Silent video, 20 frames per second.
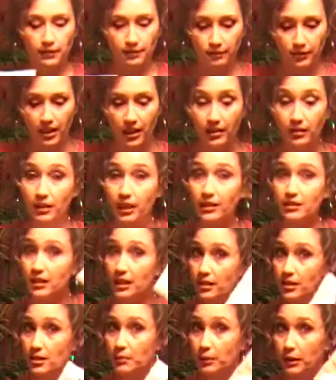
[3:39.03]
Okay, not
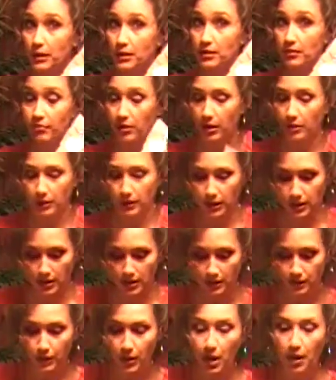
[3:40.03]
saying this book isn't fabulous,
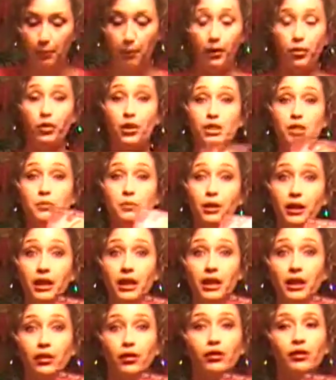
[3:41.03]
but this book
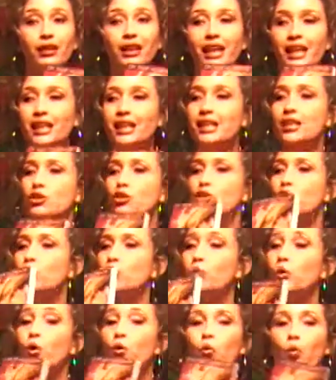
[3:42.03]
here, ladies, you
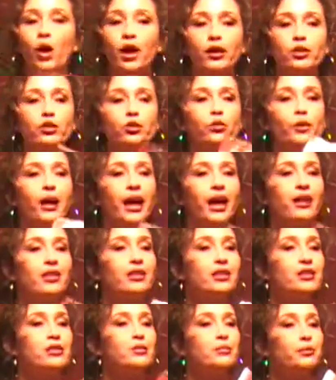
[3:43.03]
will want to add
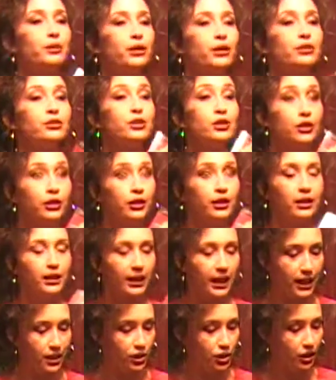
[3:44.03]
this book to your
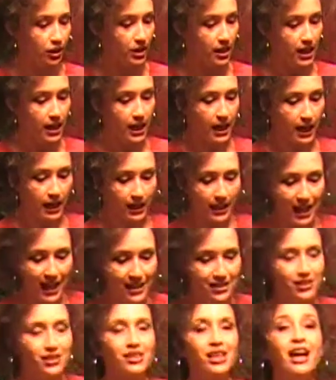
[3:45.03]
collection. It
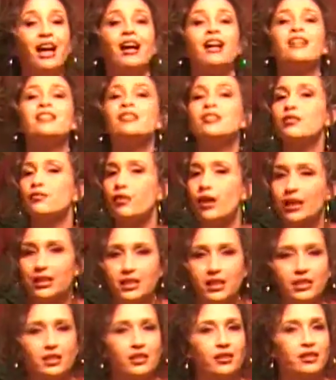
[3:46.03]
has tons of
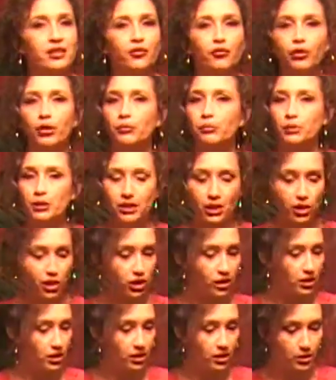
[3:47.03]
ideas and different
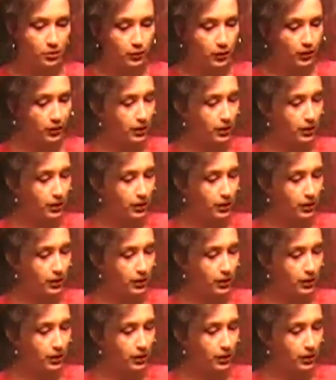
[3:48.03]
positions in this book.